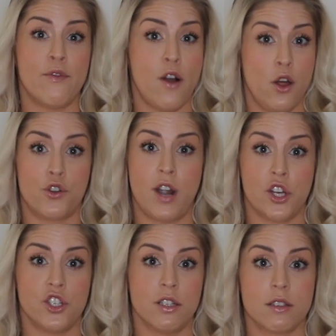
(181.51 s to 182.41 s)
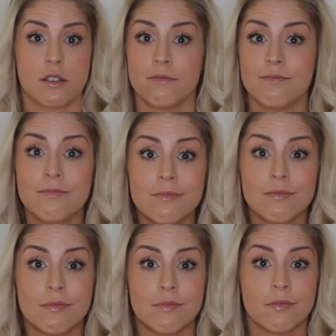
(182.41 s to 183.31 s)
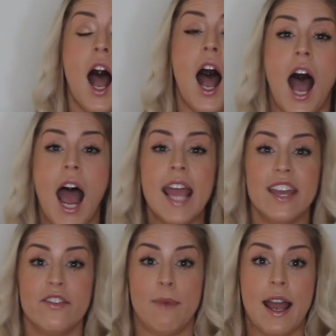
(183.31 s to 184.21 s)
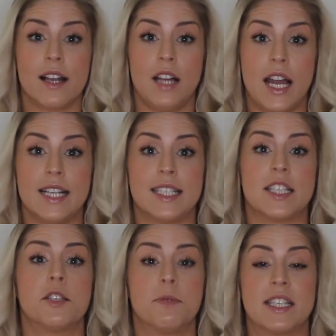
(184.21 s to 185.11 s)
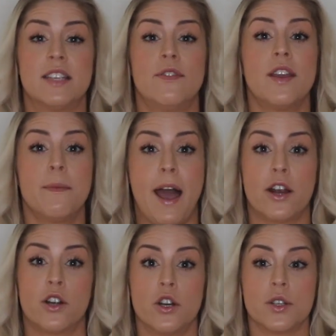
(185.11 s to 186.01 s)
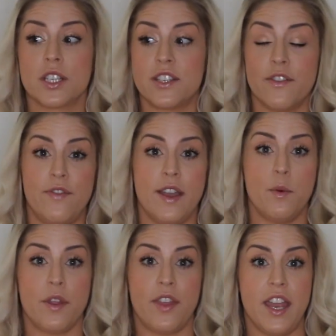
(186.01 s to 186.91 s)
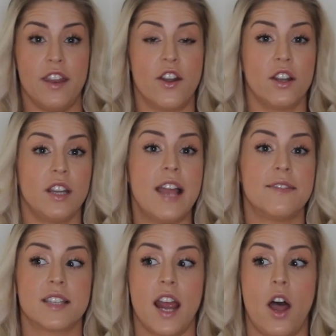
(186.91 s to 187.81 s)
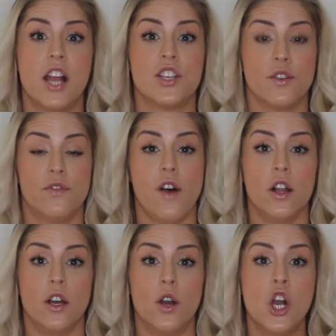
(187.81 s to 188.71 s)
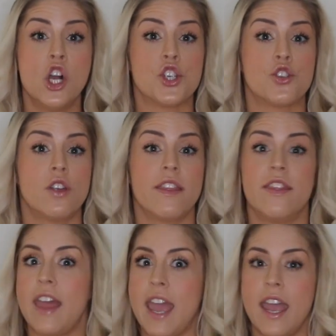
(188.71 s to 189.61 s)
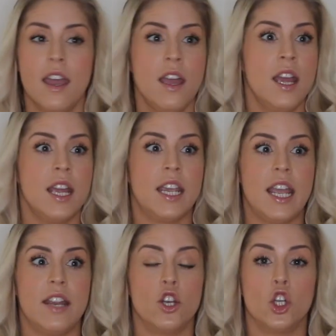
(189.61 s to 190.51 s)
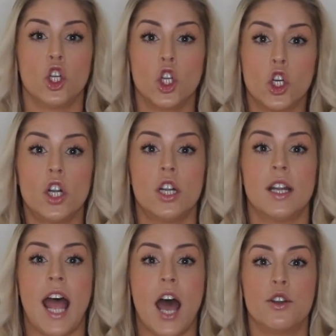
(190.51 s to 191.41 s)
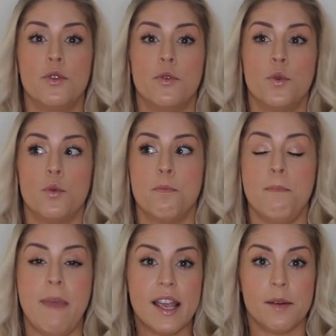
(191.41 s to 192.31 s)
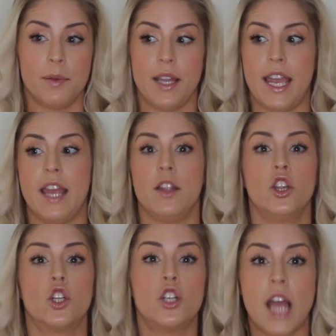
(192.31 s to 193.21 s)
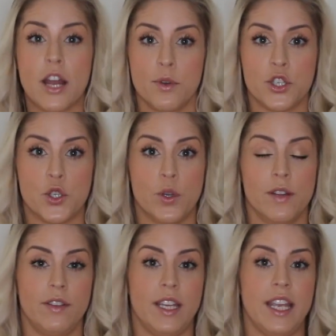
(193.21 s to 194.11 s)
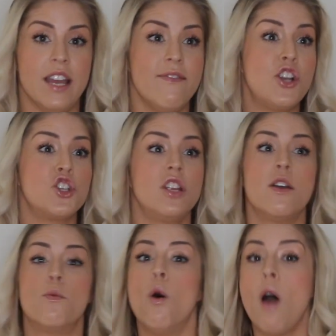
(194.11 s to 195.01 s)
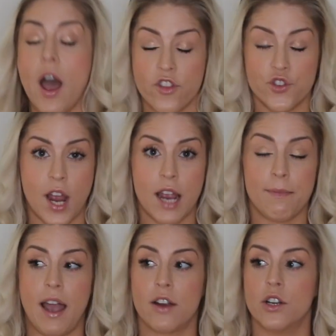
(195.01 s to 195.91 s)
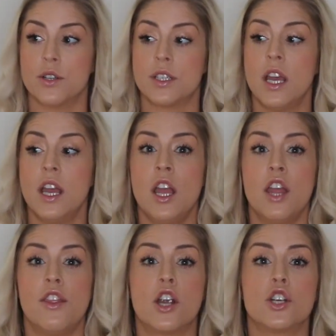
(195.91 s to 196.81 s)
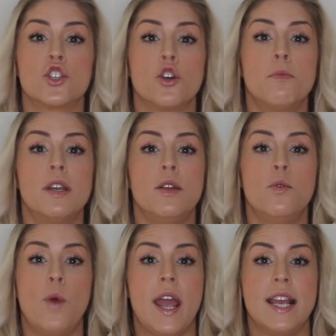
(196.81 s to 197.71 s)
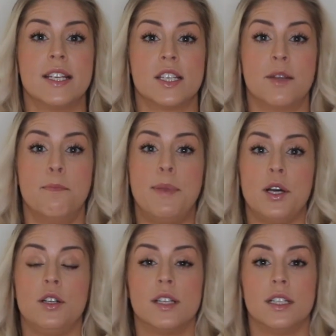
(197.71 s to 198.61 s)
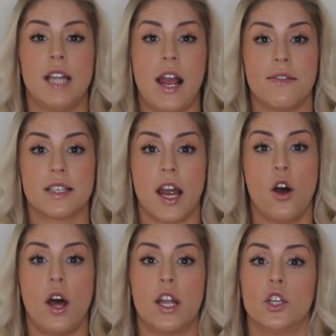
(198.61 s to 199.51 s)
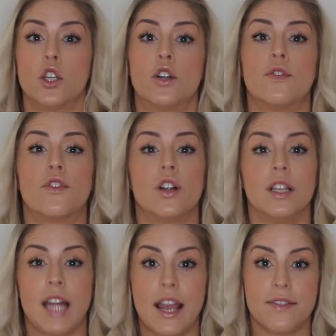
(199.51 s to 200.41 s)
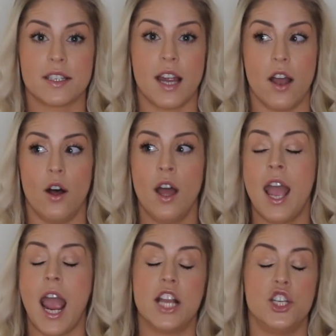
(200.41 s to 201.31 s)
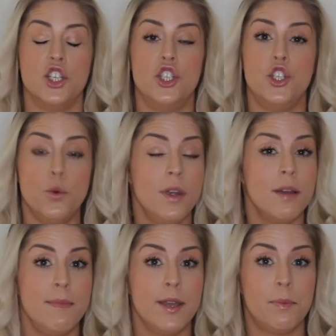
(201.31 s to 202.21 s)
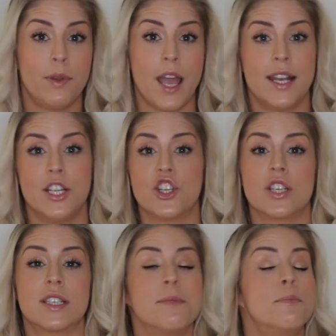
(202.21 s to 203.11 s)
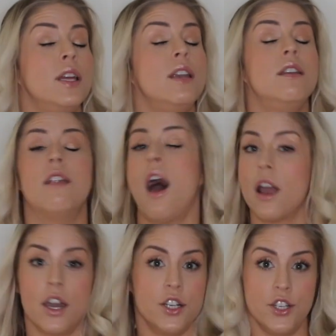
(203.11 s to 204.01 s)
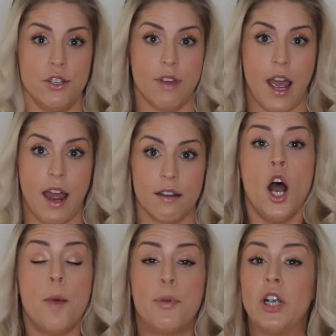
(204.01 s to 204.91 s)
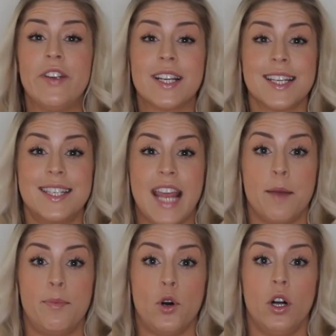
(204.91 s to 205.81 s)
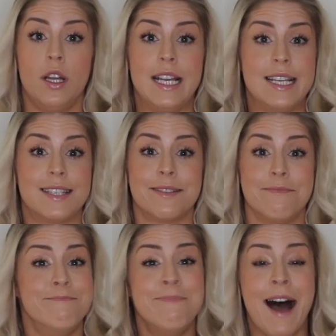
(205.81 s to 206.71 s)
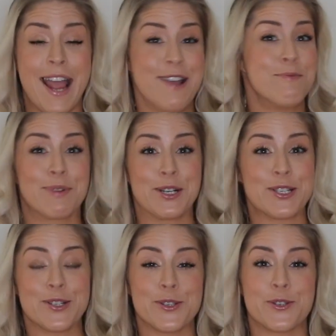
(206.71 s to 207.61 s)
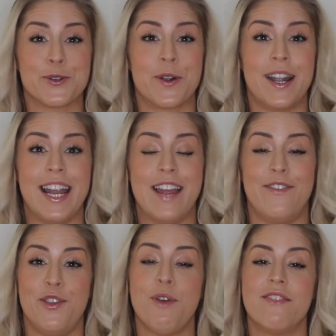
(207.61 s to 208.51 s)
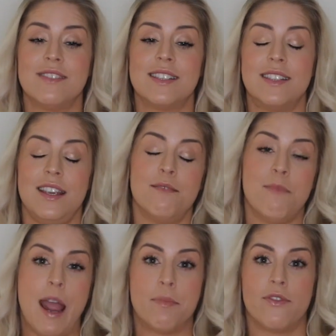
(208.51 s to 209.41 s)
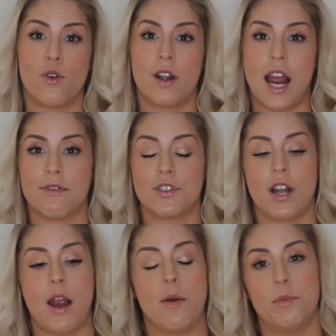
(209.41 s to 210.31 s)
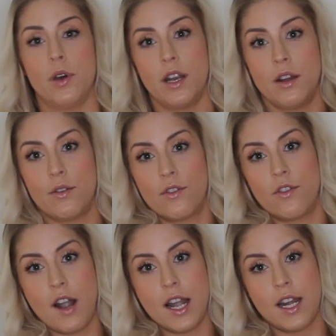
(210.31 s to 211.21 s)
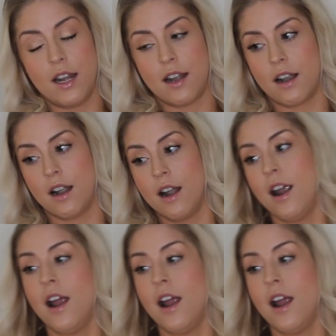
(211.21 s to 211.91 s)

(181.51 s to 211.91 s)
and follow directions. I give my clients specific macros to fit within their lifestyle and to follow so that they can learn how to make a plate, learn how to intuitively eat. Eventually, they won't have to track macros. There are so many ways to build a lifestyle and learn for a lifestyle, and doing a meal plan is just simply not gonna do that. A perfect example is my own personal story. If you haven't seen my before and after, I will put it right here.